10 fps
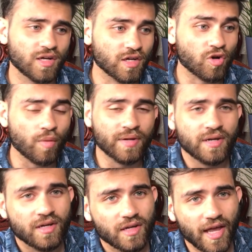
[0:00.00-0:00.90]
comment
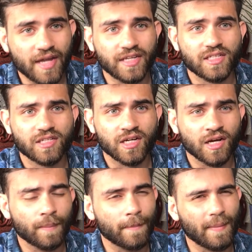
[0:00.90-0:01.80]
any
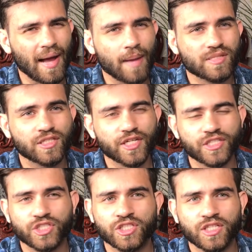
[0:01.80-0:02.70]
app
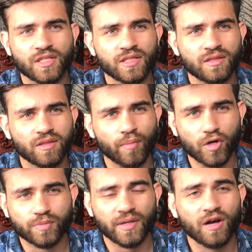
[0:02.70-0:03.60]
suggestions in the
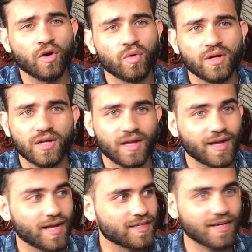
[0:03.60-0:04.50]
box below,
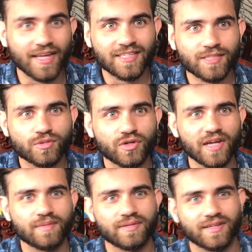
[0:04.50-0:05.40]
and like and
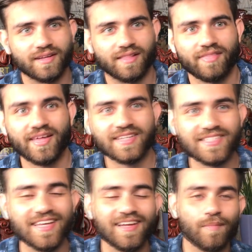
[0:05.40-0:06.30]
subscribe.
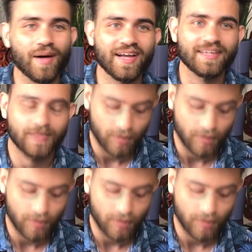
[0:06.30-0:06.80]
Thanks, bye.